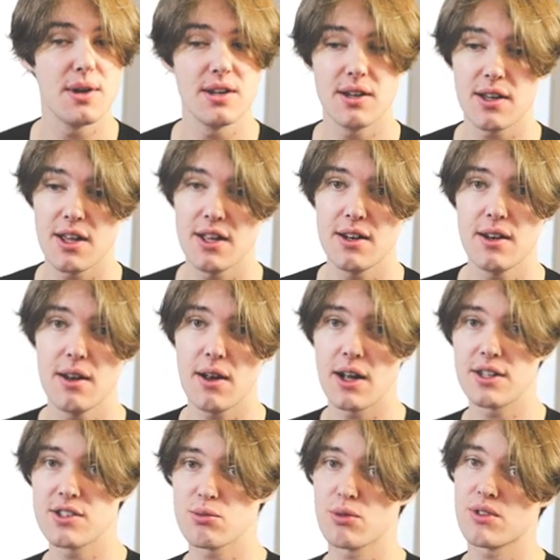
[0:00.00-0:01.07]
been again? Uh,
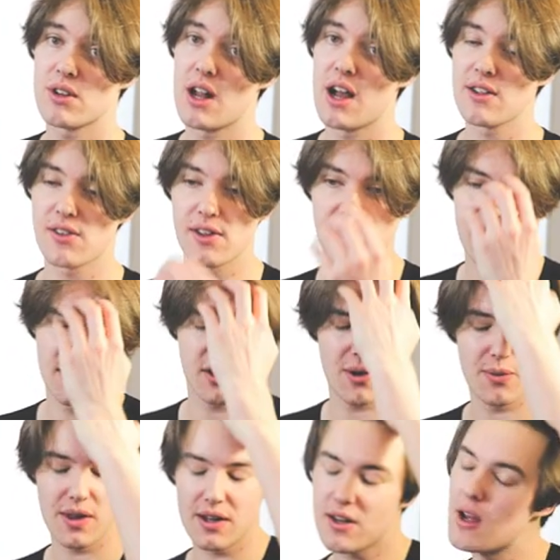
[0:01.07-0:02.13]
I just wanted to ask again.
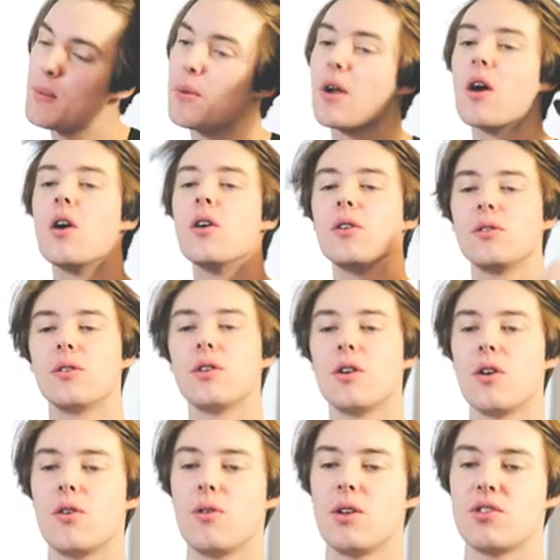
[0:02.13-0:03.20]
Comment that down below. You
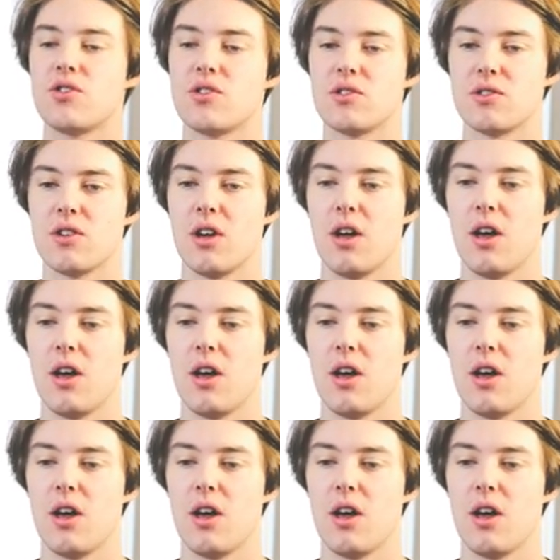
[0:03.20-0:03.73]
know, let's just.